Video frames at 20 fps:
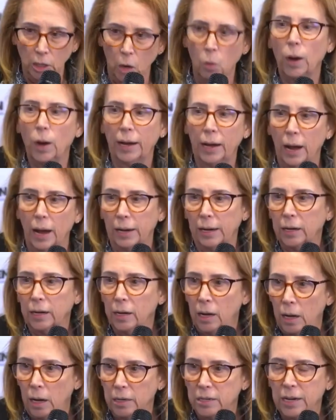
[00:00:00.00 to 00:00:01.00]
the low ionic
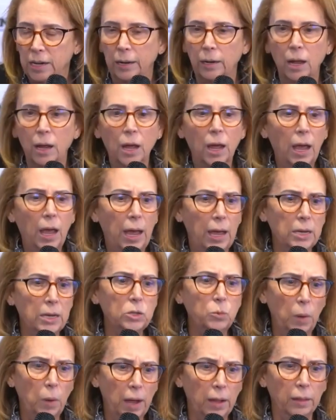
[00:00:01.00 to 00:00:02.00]
content,
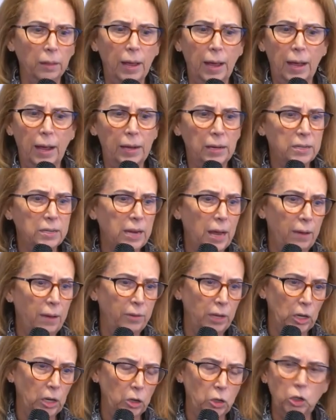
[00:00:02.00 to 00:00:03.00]
as well as
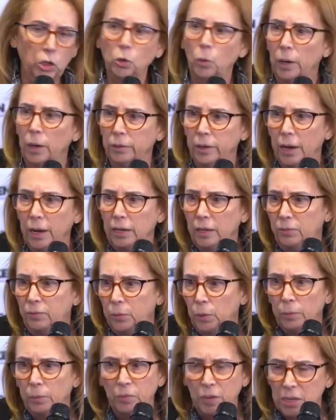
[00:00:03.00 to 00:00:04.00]
having a
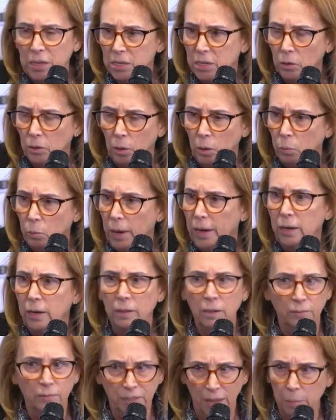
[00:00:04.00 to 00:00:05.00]
UL94 V0
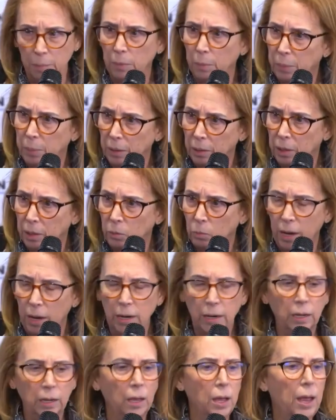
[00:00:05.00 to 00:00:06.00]
rating, the flammability
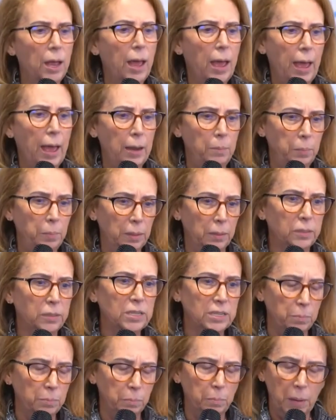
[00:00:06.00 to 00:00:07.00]
rating, and
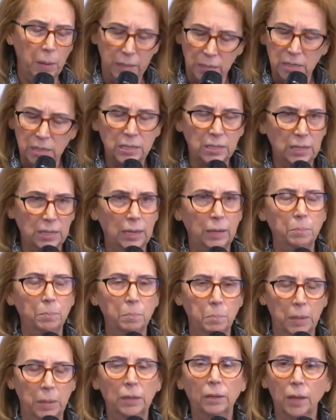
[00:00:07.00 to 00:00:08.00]
meets the
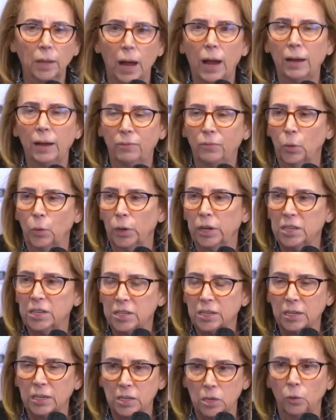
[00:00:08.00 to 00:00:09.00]
MIL
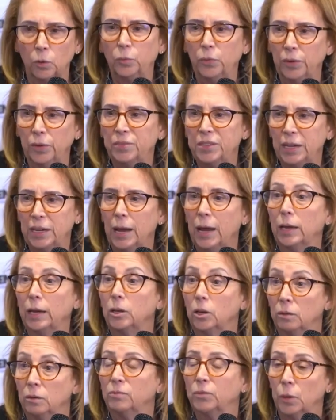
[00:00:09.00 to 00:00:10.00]

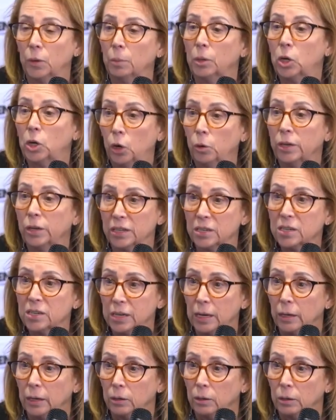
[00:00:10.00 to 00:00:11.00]
I46058 conformal coating
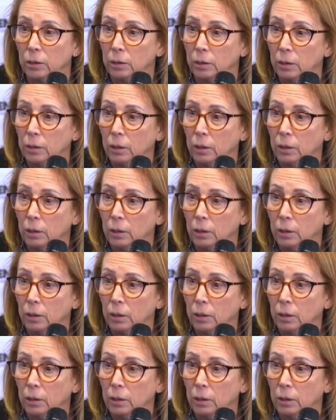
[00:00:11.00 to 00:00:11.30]
standard.